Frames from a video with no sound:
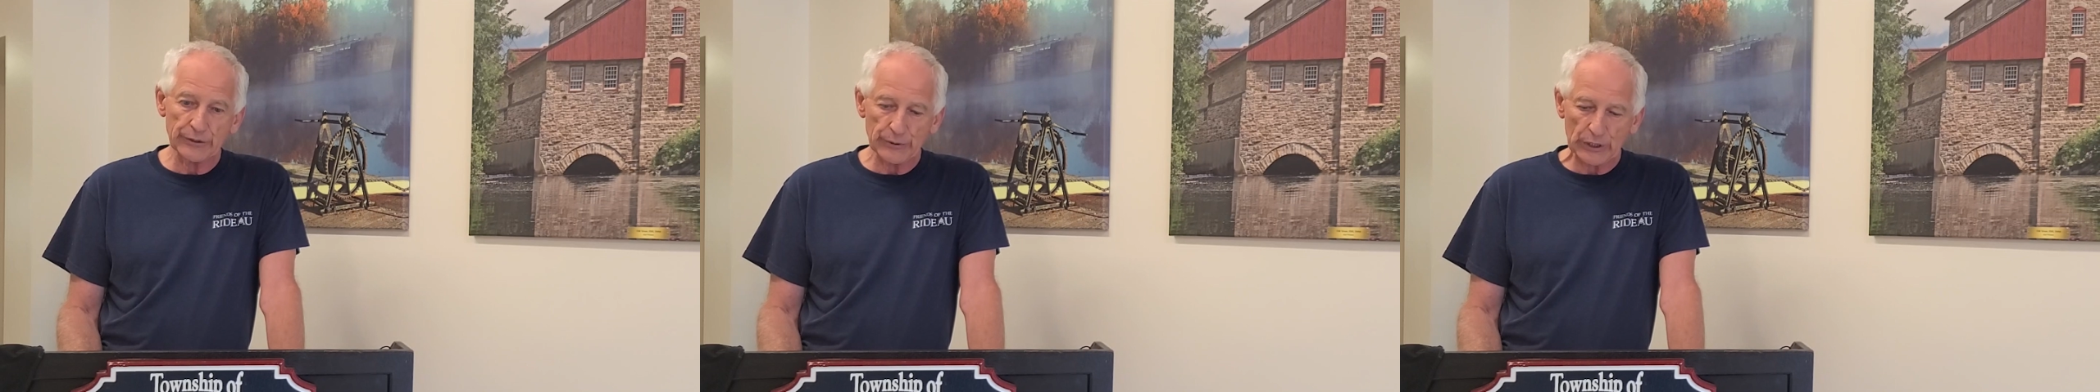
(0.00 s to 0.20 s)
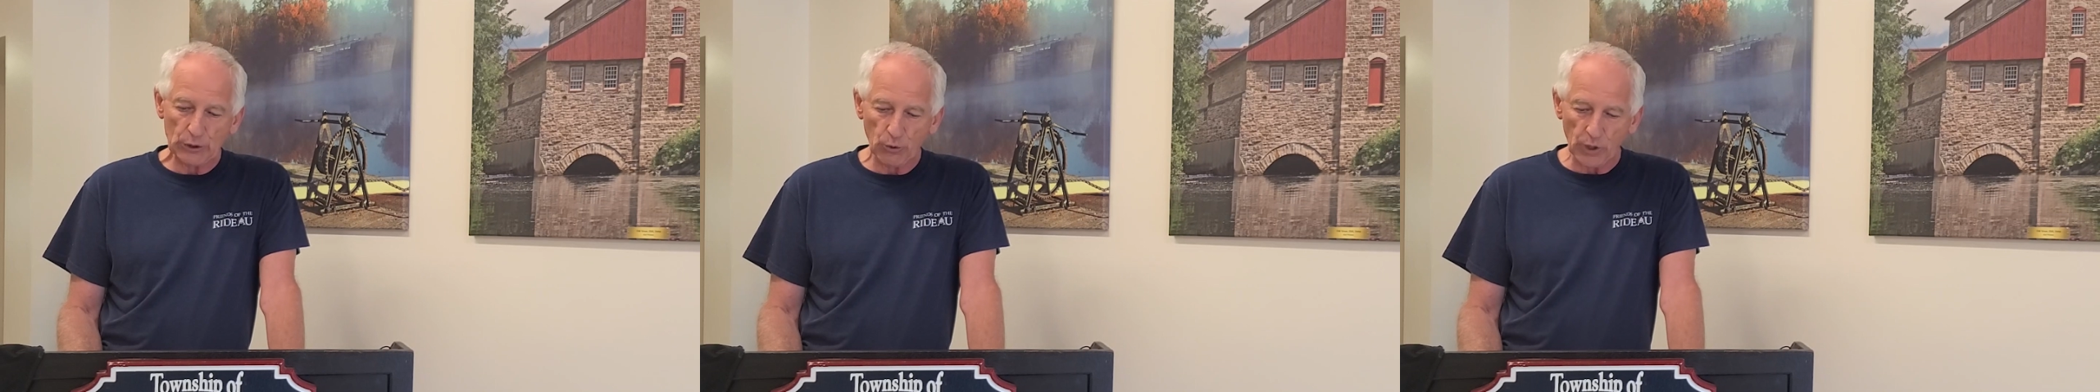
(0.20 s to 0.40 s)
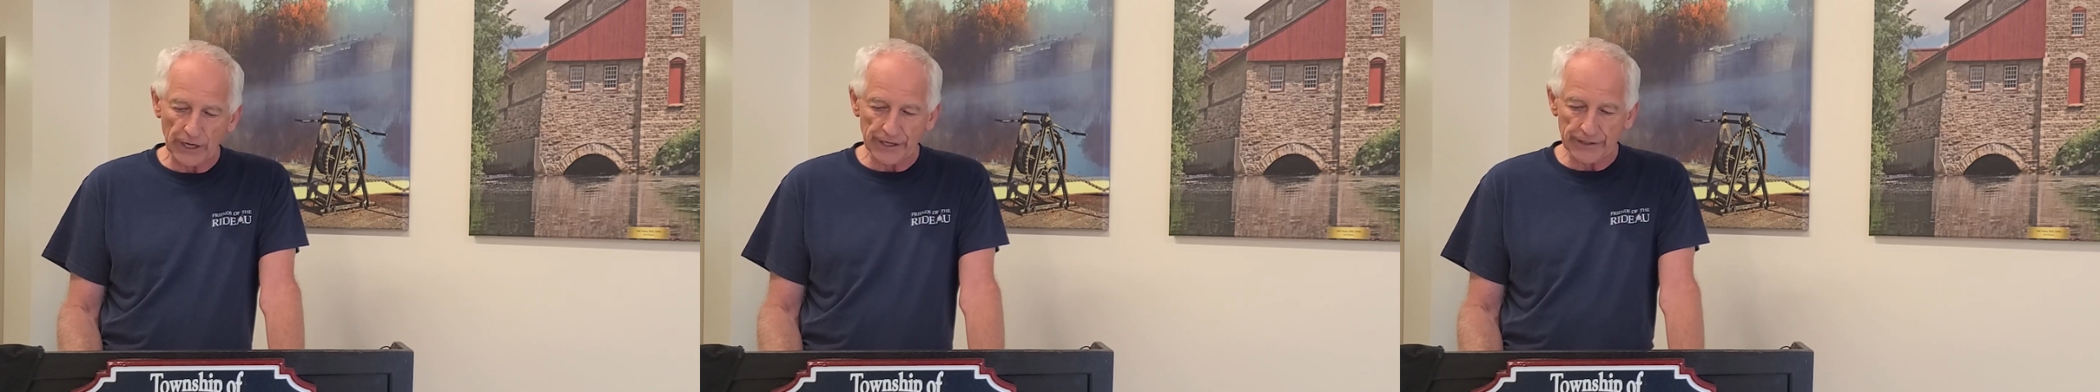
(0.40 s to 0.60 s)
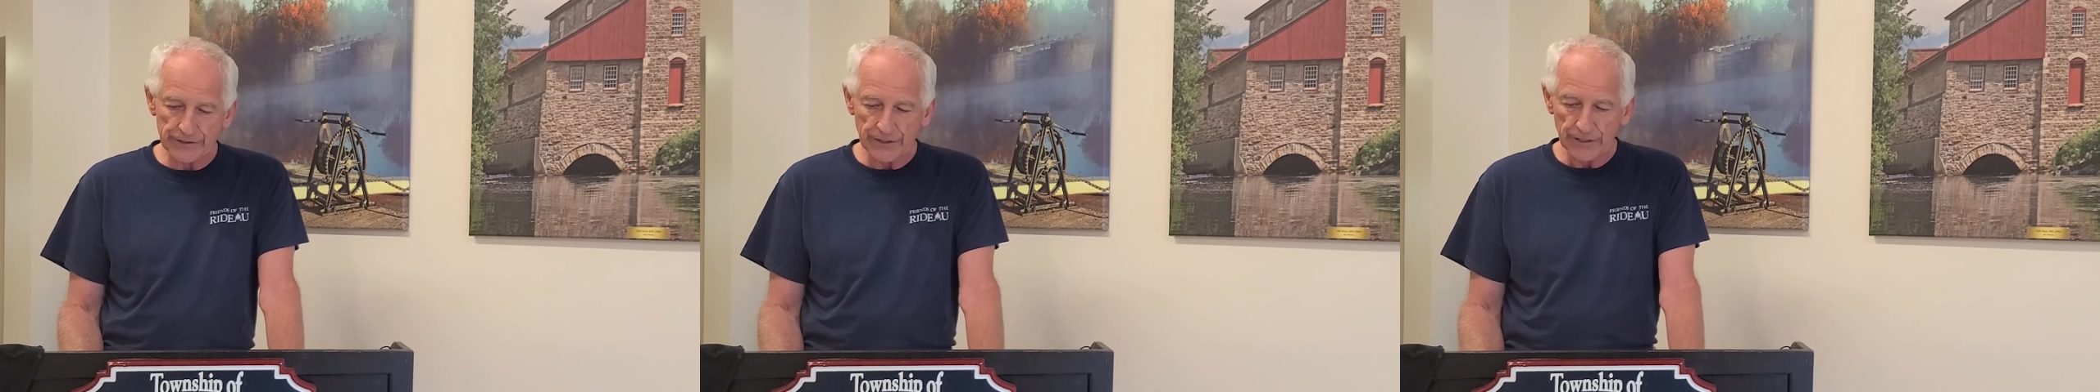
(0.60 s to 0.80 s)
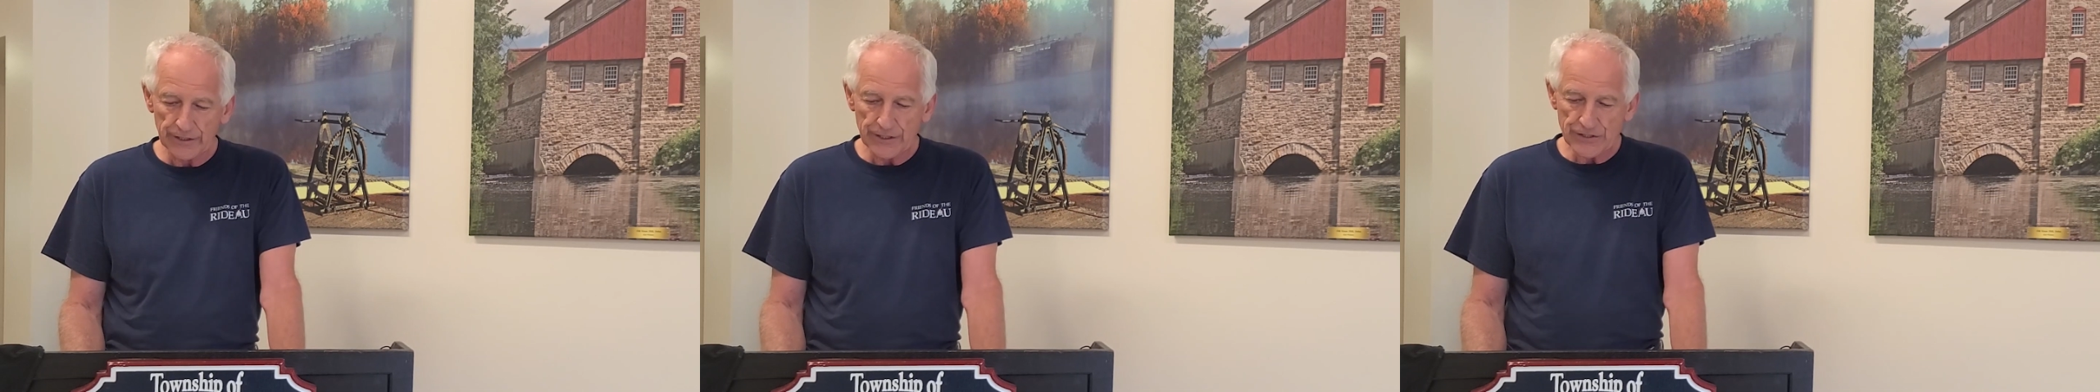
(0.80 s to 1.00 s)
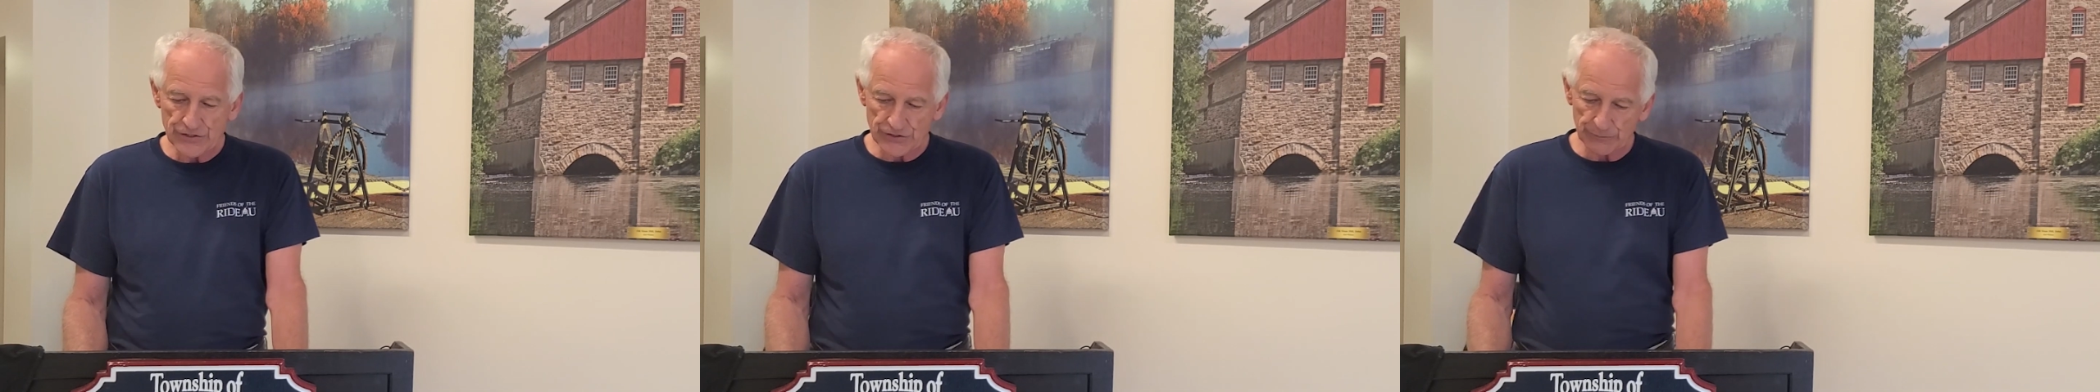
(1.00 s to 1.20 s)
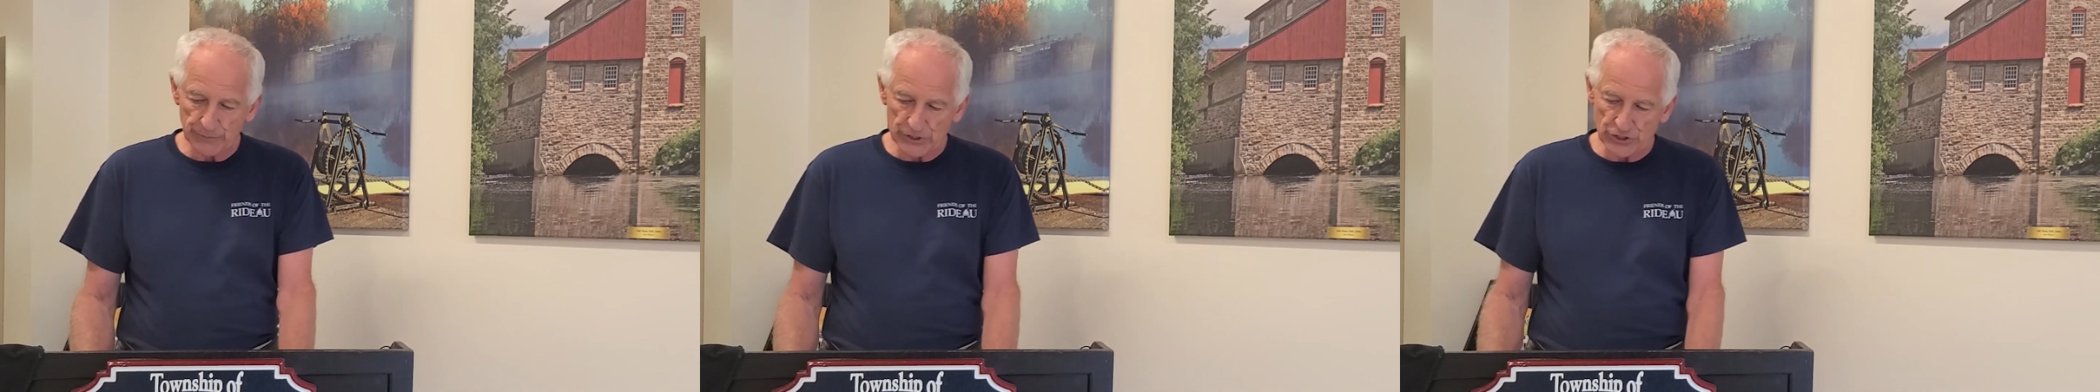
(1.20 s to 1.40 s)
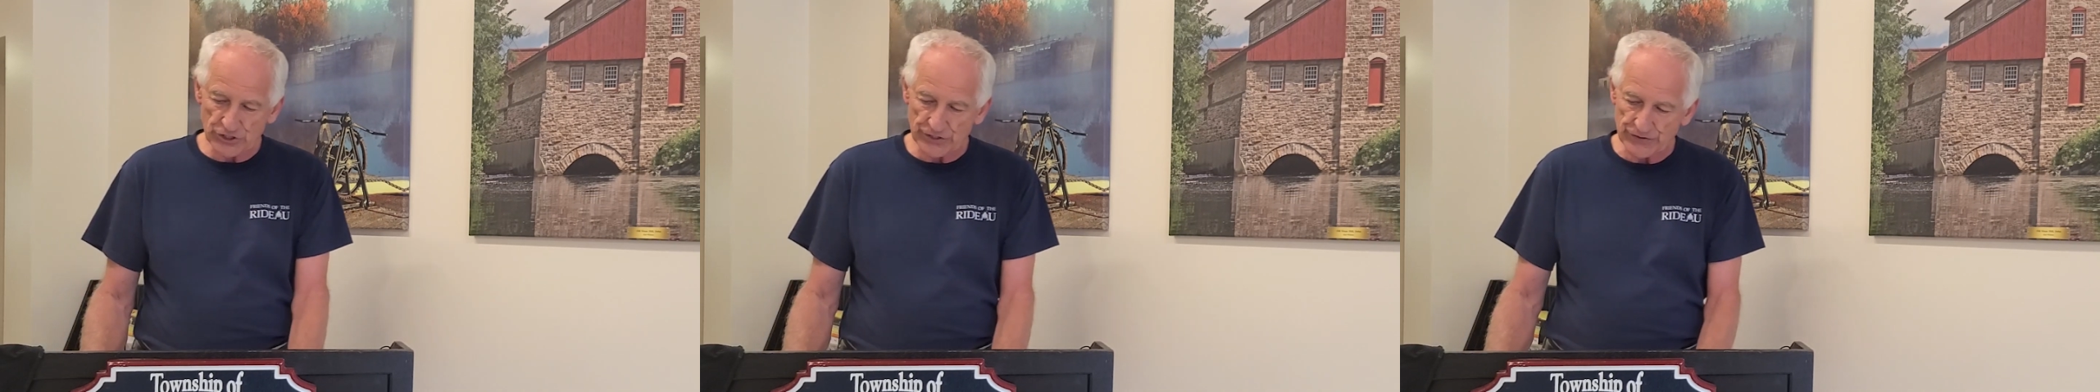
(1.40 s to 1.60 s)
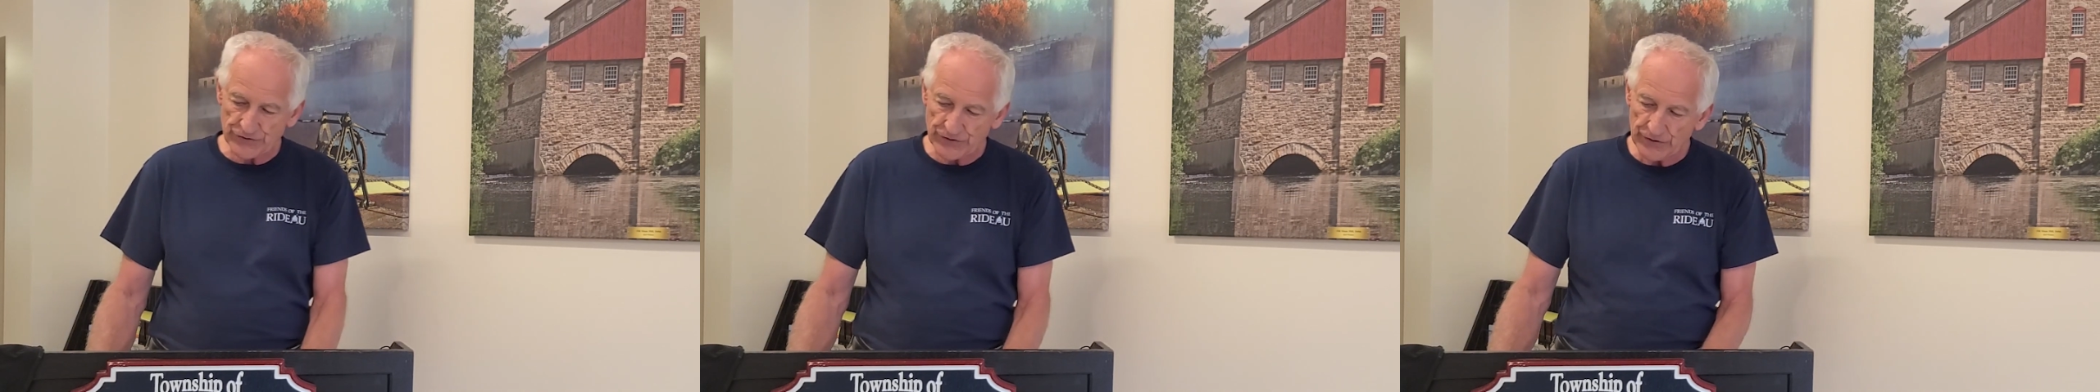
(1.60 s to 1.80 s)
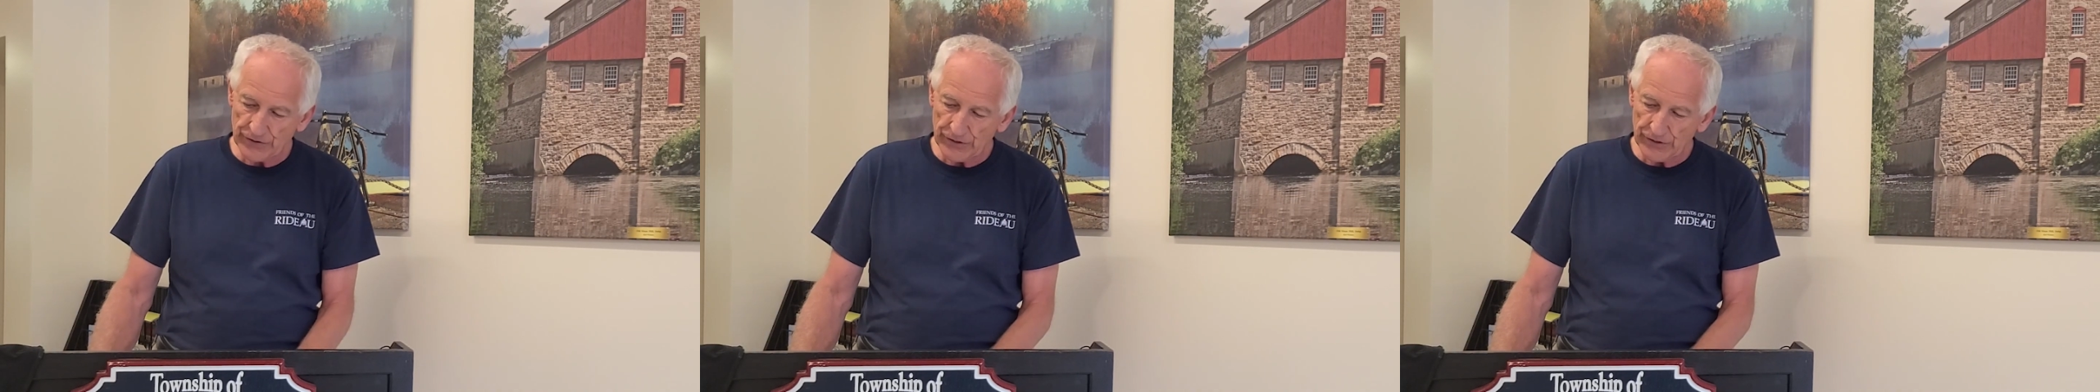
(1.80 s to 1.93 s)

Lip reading: required submissions.